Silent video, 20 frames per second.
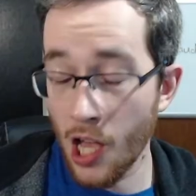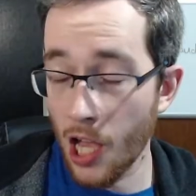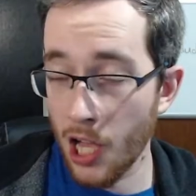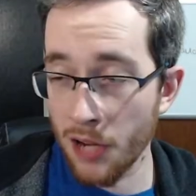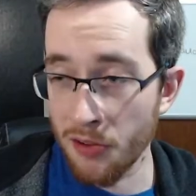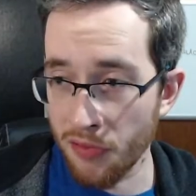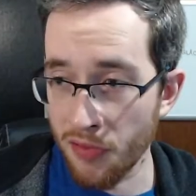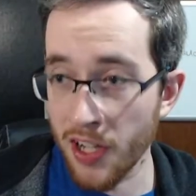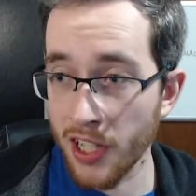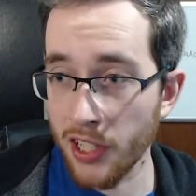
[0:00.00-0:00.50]

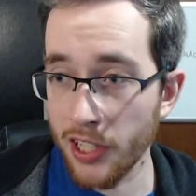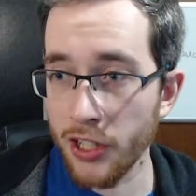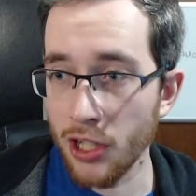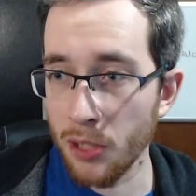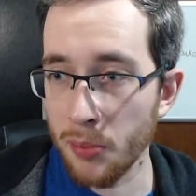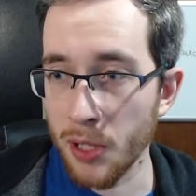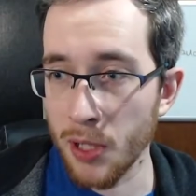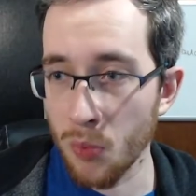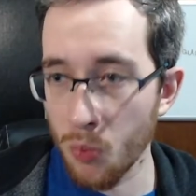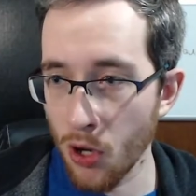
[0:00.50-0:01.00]
and frankly
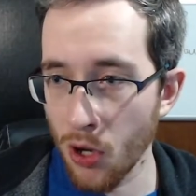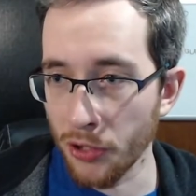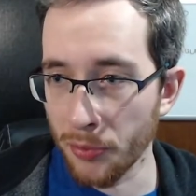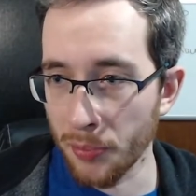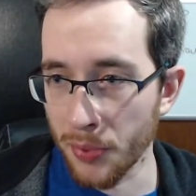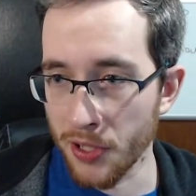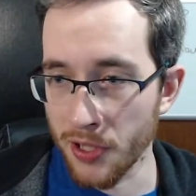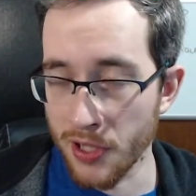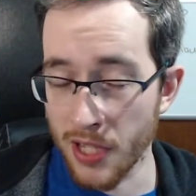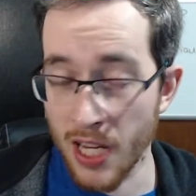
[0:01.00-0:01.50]
nobody was
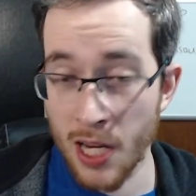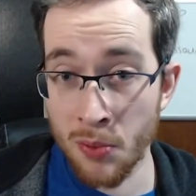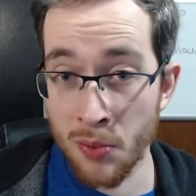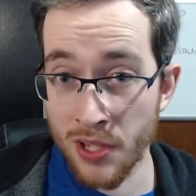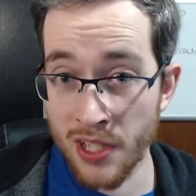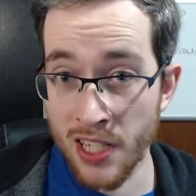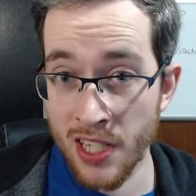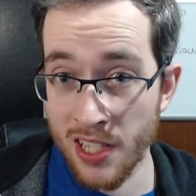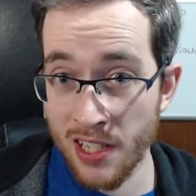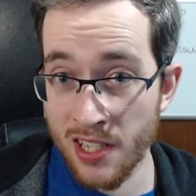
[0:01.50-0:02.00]
because it was
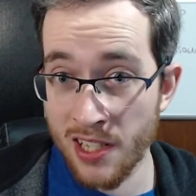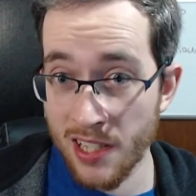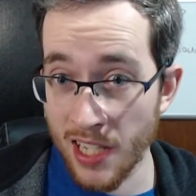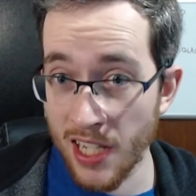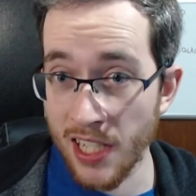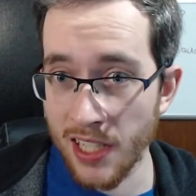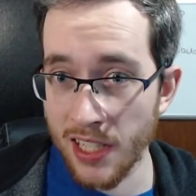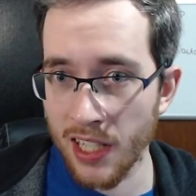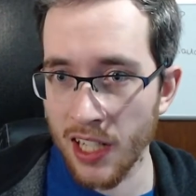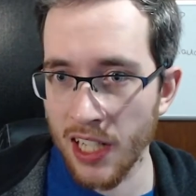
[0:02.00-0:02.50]
an
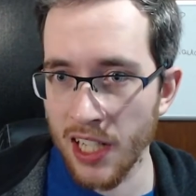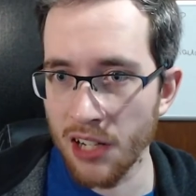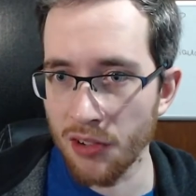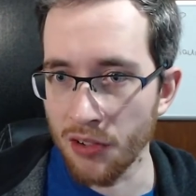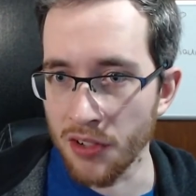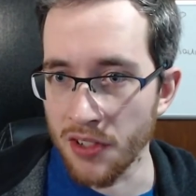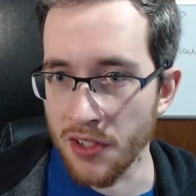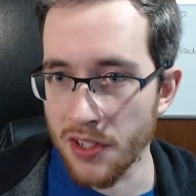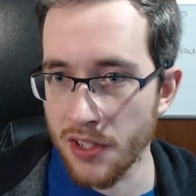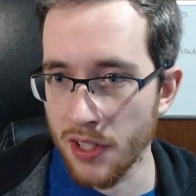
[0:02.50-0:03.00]
insane
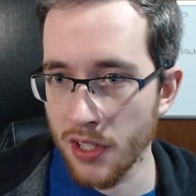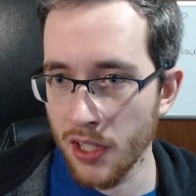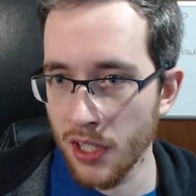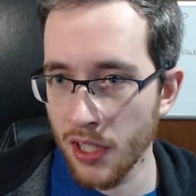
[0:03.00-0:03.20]
clearance.